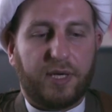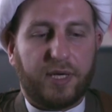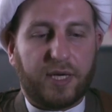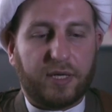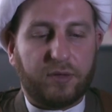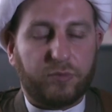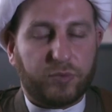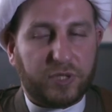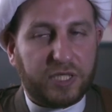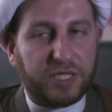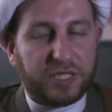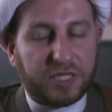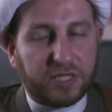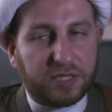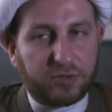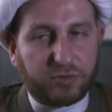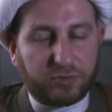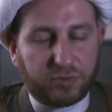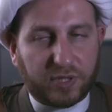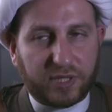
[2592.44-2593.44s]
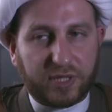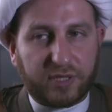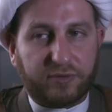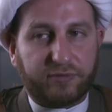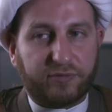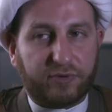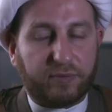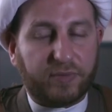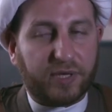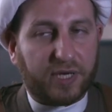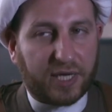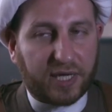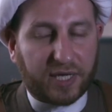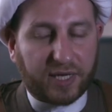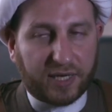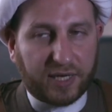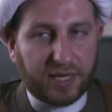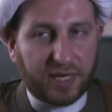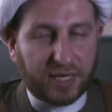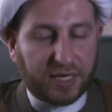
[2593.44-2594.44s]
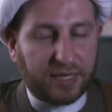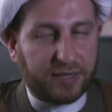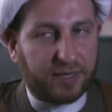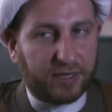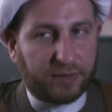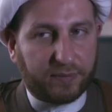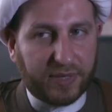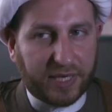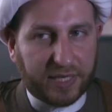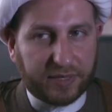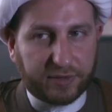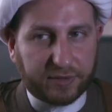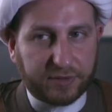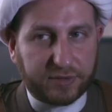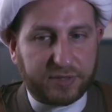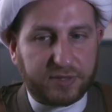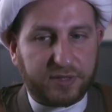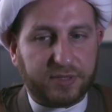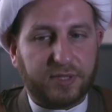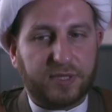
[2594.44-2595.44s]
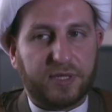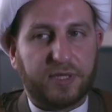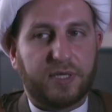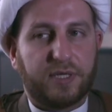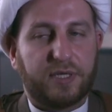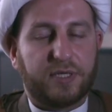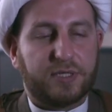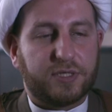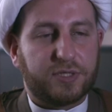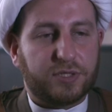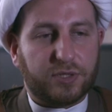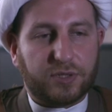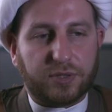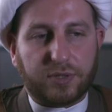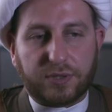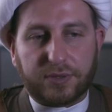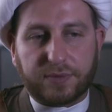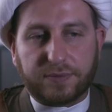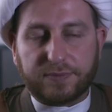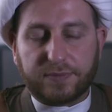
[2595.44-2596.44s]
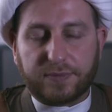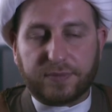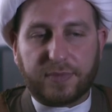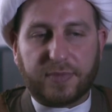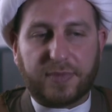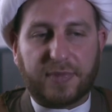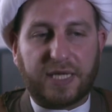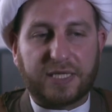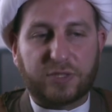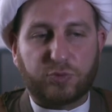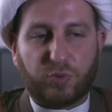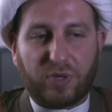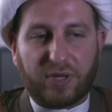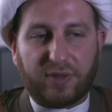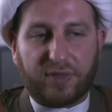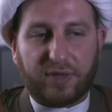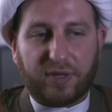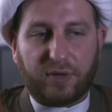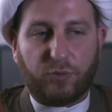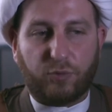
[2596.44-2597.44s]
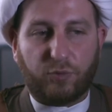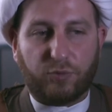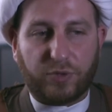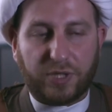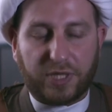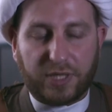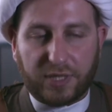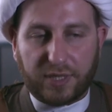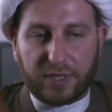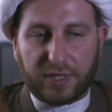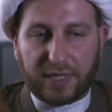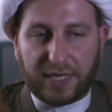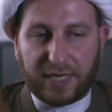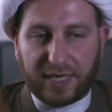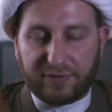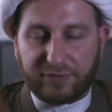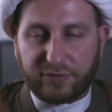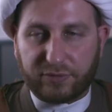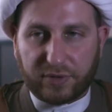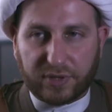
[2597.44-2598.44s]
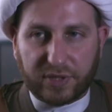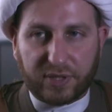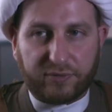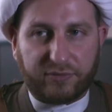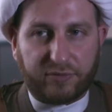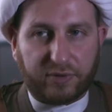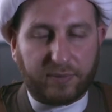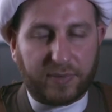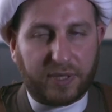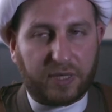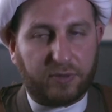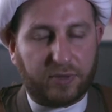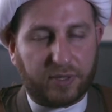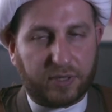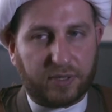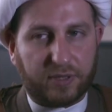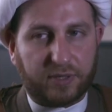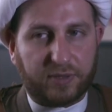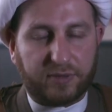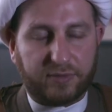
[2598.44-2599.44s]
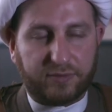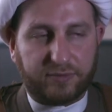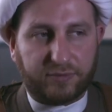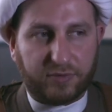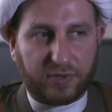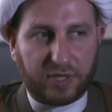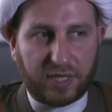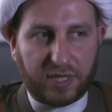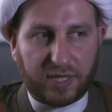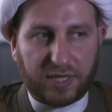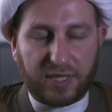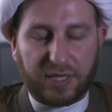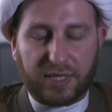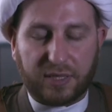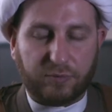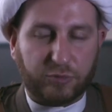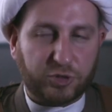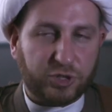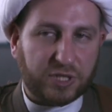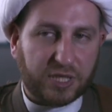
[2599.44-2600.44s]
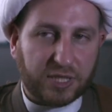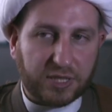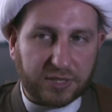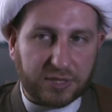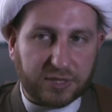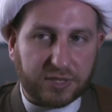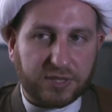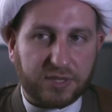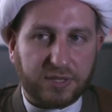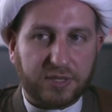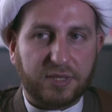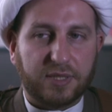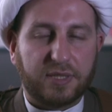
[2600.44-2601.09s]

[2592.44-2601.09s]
And we need to learn from their akhlaq and their manners. So that's one thing we have to learn from our fuqaha and mujtahids.